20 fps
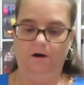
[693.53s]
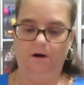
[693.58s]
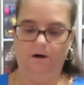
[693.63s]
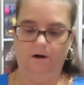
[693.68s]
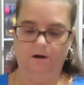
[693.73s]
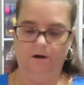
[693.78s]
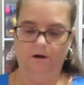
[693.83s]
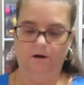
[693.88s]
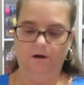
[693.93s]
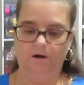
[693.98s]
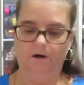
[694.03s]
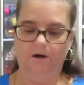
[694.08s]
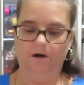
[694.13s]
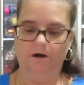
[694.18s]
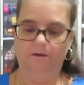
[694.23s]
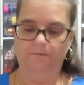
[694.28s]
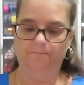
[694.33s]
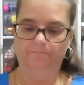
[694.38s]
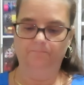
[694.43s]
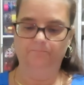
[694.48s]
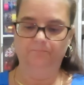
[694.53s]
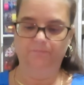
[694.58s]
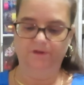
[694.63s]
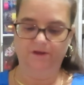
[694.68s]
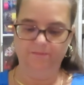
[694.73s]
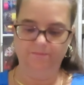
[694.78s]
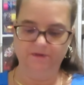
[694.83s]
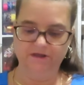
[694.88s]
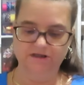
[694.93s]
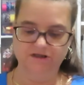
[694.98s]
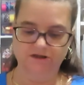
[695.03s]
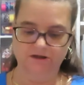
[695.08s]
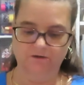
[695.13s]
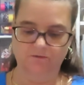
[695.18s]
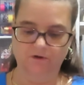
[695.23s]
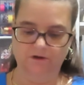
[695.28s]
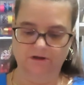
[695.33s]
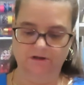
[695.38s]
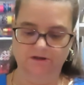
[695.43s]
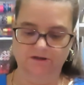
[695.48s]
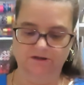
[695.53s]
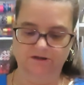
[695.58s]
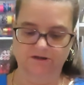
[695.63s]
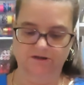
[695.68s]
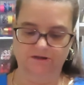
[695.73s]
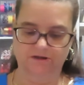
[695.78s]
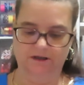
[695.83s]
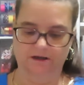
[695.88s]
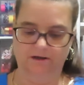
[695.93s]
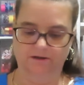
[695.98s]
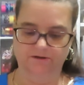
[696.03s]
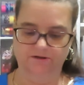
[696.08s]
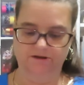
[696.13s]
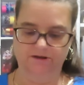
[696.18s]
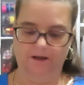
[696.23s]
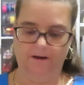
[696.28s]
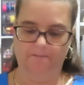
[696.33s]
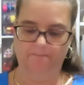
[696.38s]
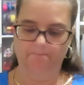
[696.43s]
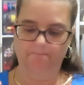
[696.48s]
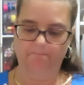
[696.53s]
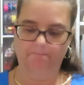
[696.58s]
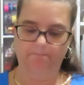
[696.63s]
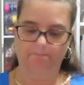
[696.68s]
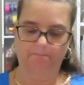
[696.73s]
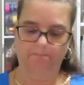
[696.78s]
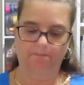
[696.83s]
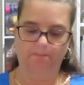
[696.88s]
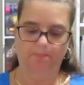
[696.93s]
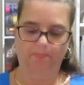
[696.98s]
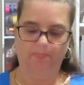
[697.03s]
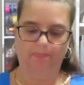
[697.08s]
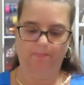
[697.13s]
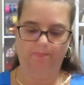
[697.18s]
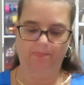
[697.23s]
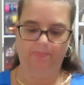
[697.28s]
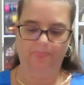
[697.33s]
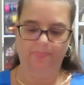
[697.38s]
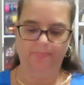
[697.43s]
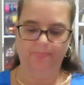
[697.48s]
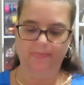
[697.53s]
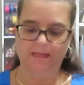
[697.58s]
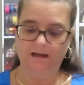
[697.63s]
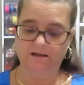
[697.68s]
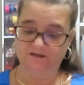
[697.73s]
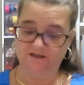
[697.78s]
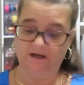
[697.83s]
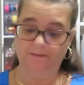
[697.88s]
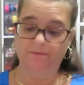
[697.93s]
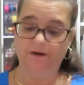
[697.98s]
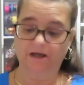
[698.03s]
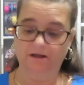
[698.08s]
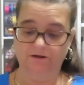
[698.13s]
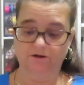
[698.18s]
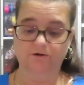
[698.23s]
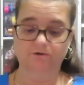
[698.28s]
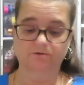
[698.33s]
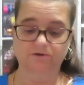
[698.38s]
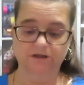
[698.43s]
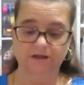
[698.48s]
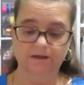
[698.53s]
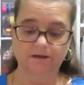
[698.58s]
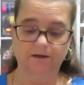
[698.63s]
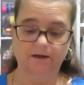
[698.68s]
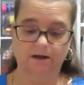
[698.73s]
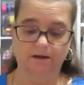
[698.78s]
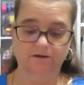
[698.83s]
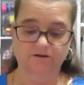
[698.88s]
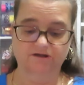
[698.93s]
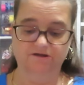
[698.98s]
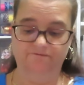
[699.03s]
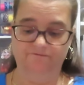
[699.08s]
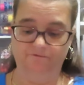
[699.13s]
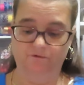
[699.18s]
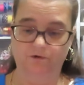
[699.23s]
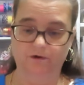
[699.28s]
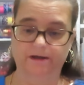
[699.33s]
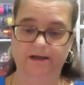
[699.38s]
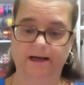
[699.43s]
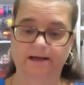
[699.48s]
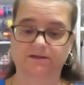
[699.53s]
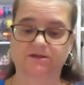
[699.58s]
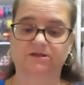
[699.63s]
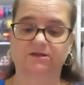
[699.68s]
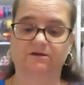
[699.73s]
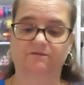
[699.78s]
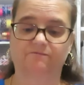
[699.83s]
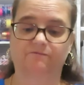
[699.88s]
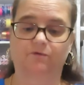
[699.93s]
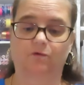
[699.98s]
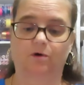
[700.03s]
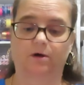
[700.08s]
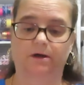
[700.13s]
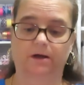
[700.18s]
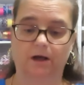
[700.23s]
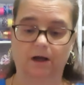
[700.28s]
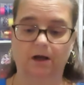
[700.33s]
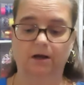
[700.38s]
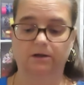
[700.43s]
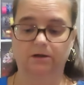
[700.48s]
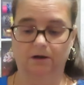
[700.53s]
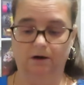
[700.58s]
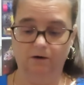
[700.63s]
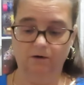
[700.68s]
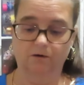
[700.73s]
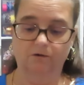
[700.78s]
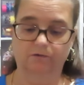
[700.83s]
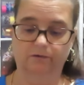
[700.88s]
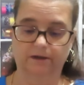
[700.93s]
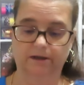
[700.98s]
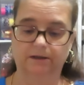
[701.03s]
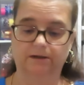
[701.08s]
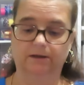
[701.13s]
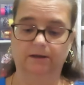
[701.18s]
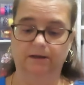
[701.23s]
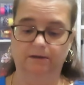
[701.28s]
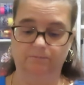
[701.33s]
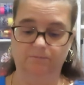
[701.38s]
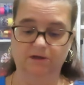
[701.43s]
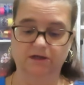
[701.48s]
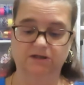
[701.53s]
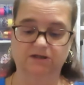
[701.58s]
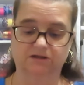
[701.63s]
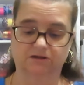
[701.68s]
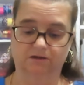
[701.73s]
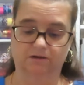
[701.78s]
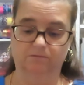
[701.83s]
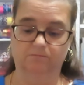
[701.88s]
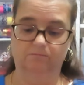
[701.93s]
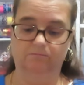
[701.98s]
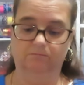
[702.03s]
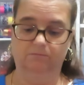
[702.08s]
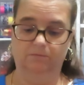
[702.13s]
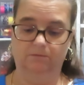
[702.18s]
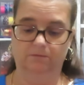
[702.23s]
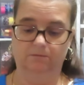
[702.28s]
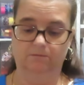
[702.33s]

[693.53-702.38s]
Um, let me see what this says. Because I paid $13.48 for it. Y'all gonna need to give me some.